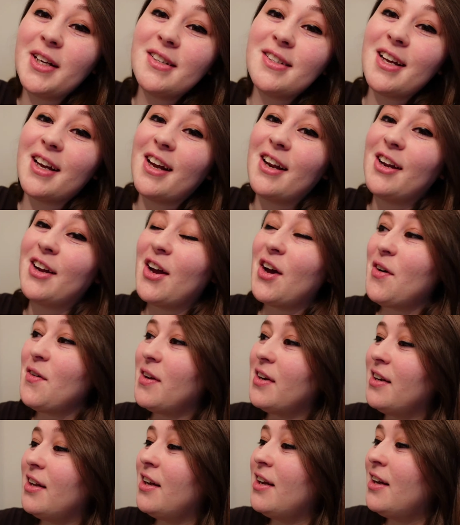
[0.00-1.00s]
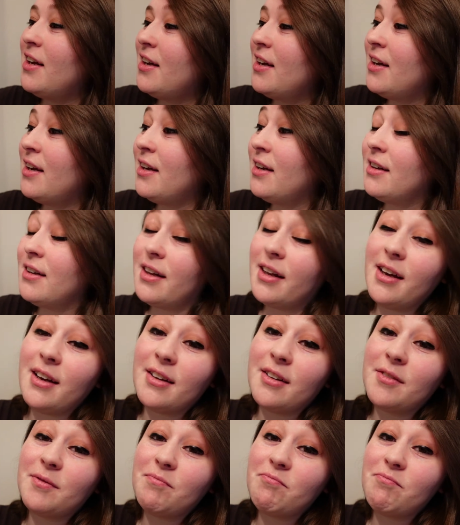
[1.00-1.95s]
a second ago, and yeah,